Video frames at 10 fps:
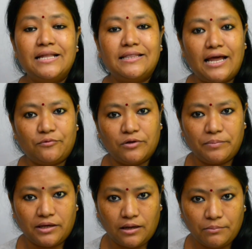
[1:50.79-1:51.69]
that will
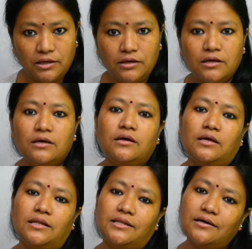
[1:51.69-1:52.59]
be coming
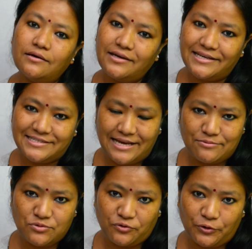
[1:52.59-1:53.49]
in the
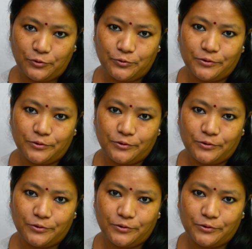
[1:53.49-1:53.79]
exams for you.